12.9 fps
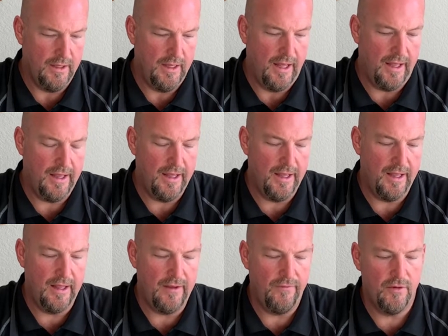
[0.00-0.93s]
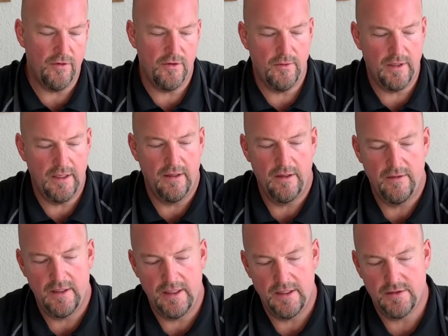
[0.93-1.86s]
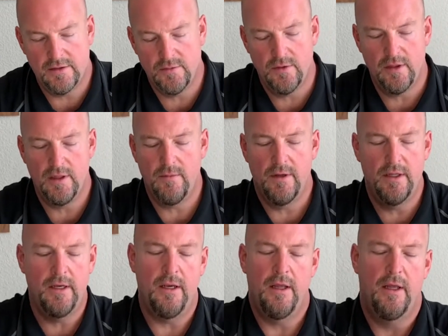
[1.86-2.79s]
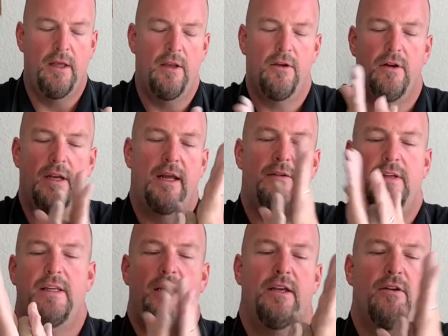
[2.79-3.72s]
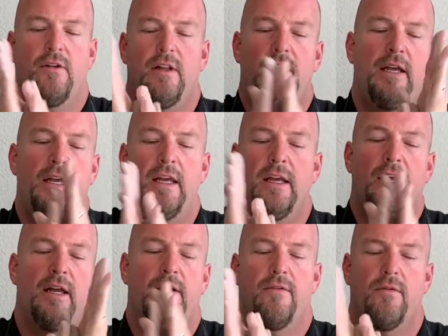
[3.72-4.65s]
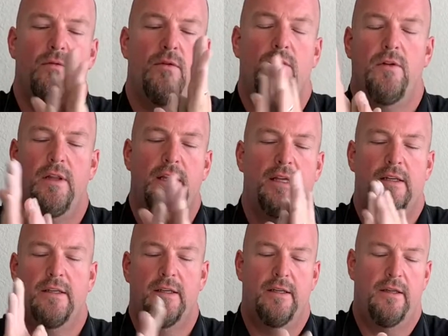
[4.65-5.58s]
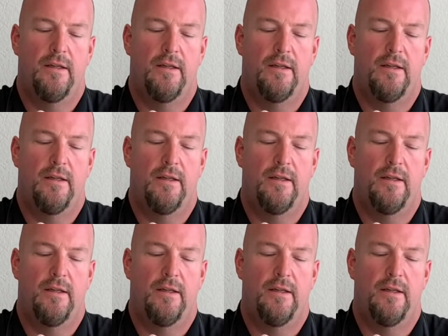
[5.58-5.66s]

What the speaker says: If you're doing the swirly one, you're going to have to take your clay and kind of roll it.